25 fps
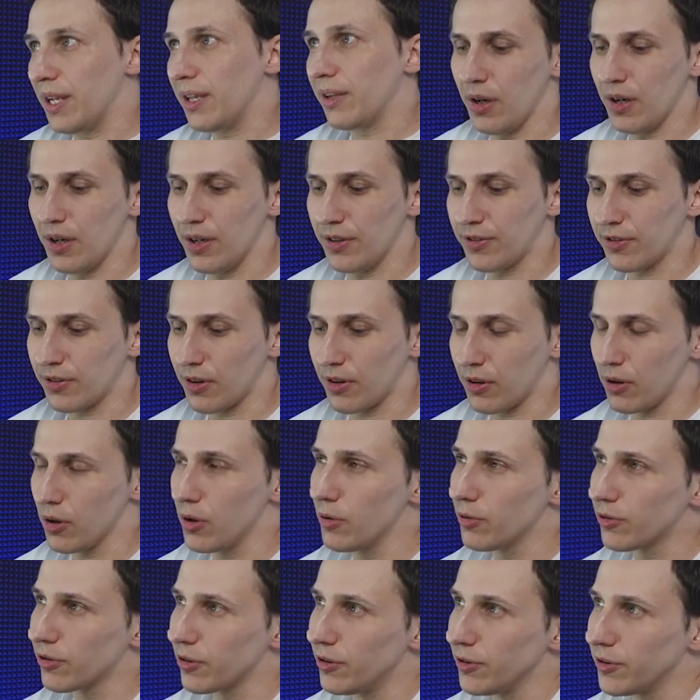it as
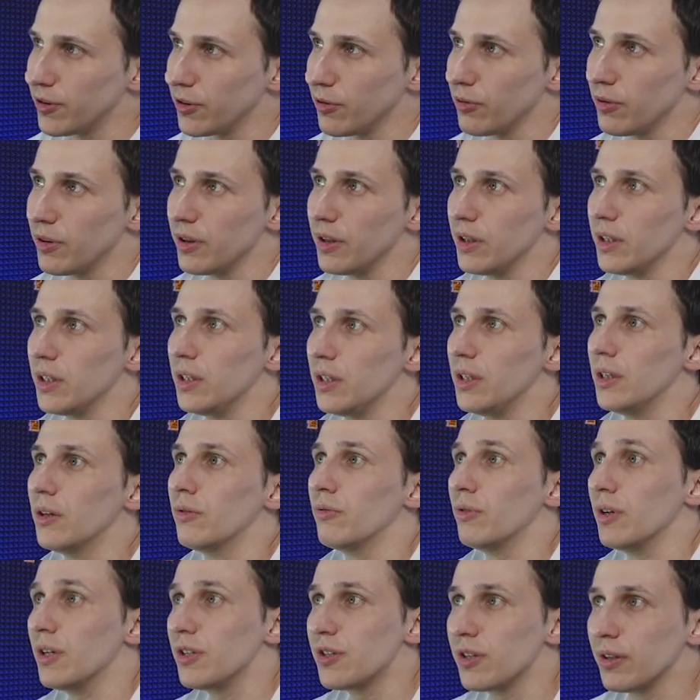closer to the
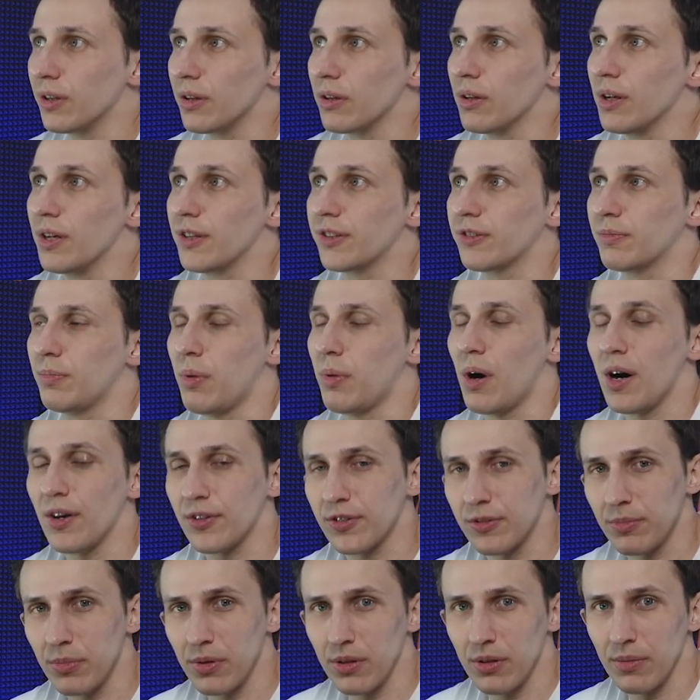original as
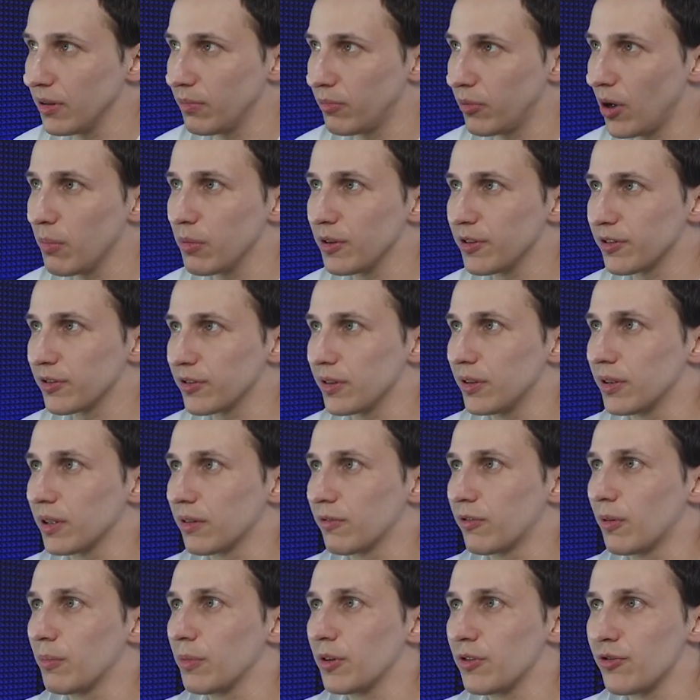possible. Probably starting
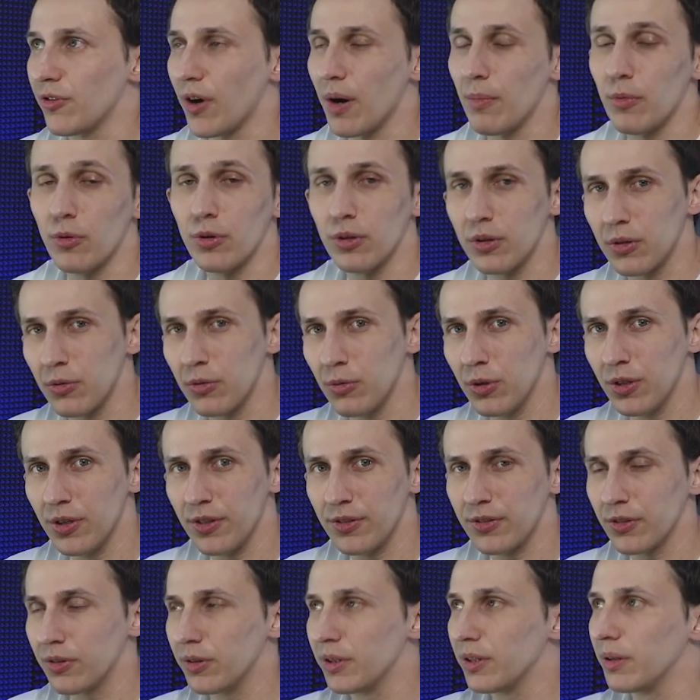from the drop or chorus
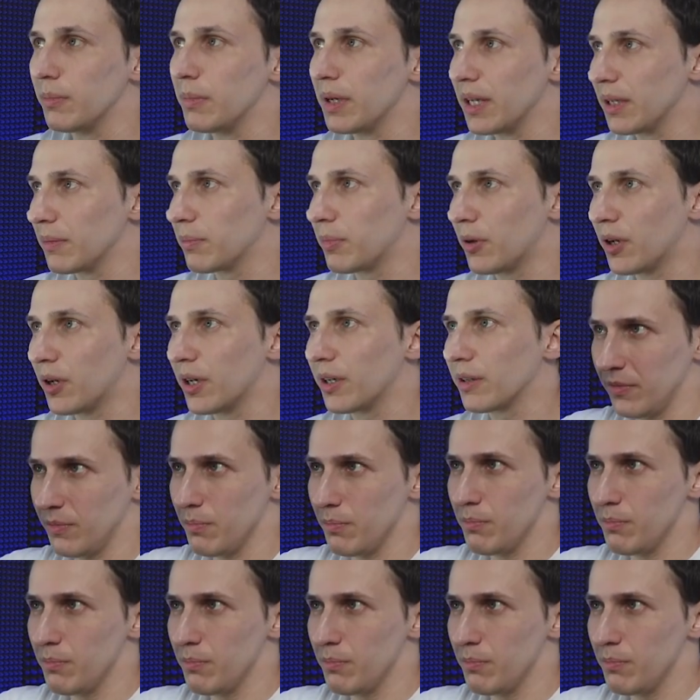or the main part.